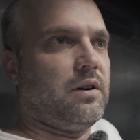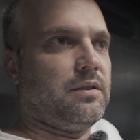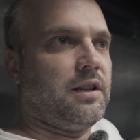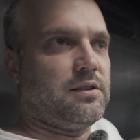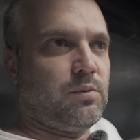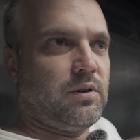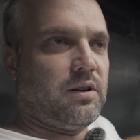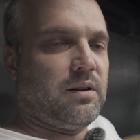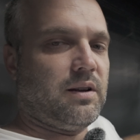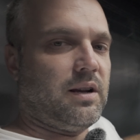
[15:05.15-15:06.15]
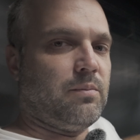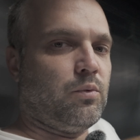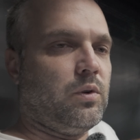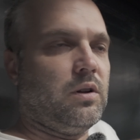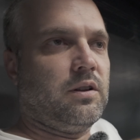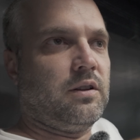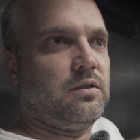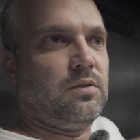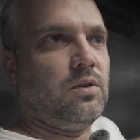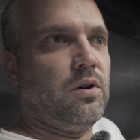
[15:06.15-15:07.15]
and that's what I'm willing
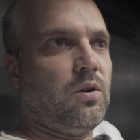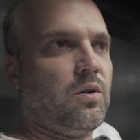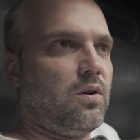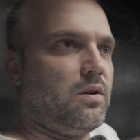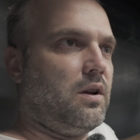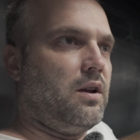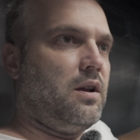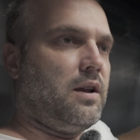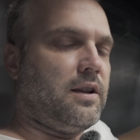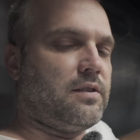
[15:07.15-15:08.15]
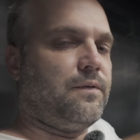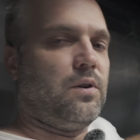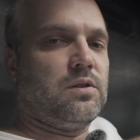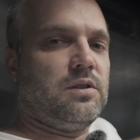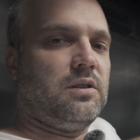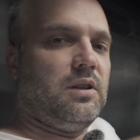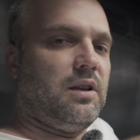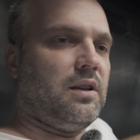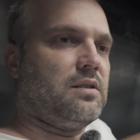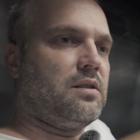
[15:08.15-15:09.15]
to go as far as it
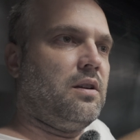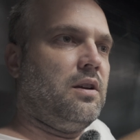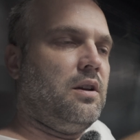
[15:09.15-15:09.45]
takes